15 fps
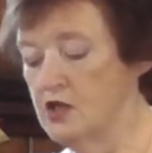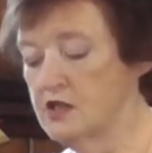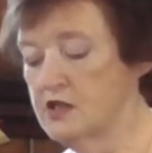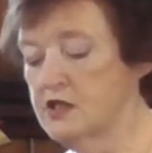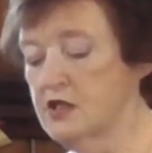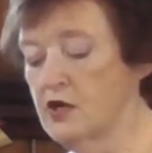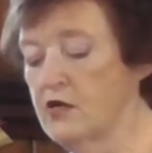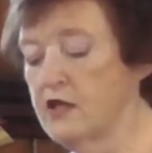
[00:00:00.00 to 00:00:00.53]

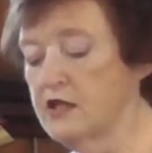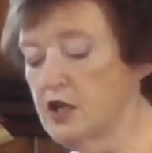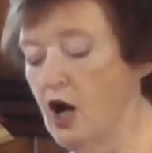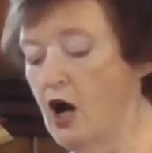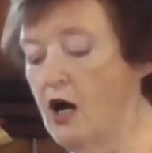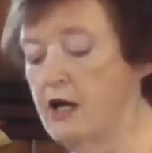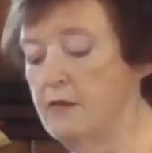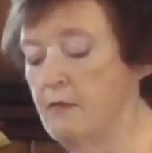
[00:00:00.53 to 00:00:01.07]
so that
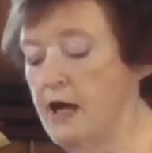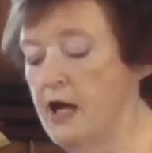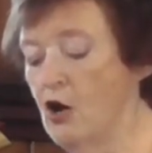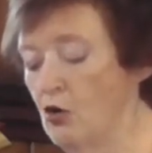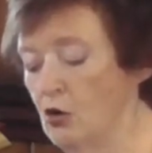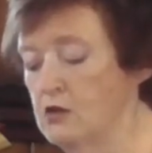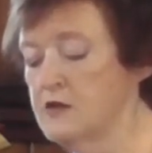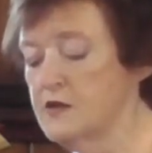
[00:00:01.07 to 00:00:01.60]
I may
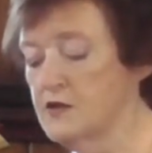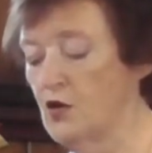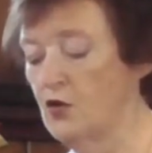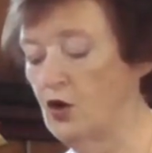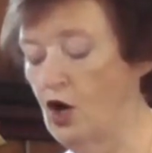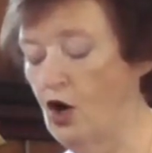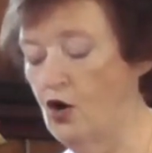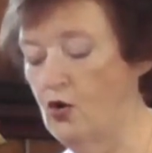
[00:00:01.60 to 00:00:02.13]

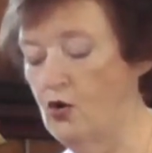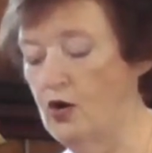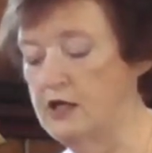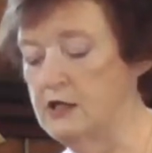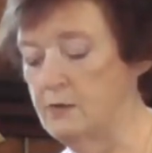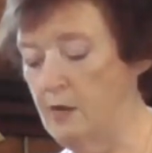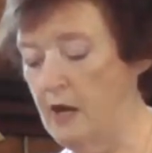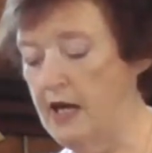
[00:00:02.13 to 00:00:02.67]
also go
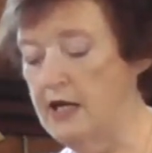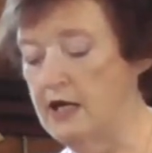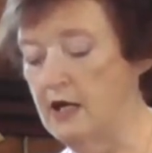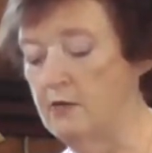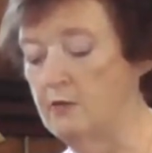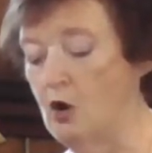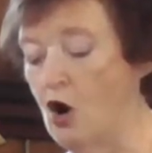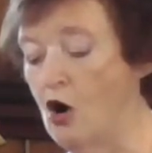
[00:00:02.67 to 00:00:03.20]
and pay
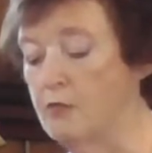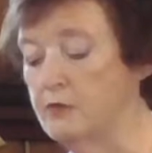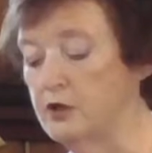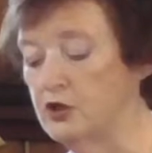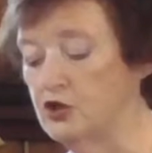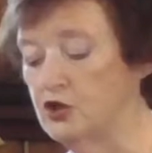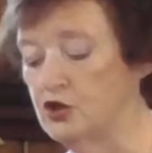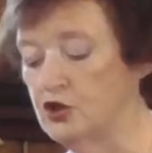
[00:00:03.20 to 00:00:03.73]
him
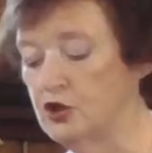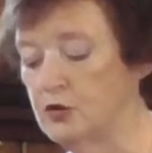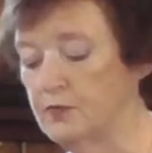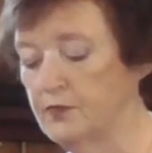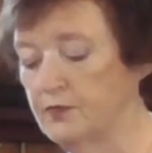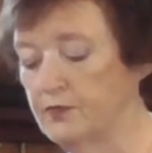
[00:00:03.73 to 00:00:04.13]
homage.'